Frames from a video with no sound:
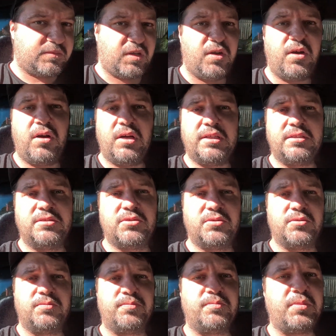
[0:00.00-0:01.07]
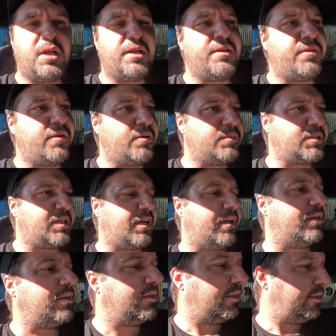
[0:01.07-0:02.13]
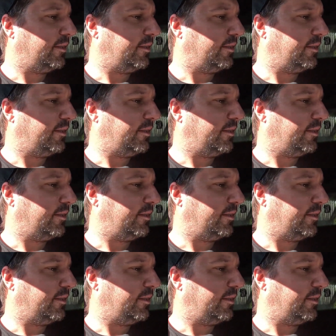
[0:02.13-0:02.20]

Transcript: Oh, I didn't do the bloody thermostat. I'm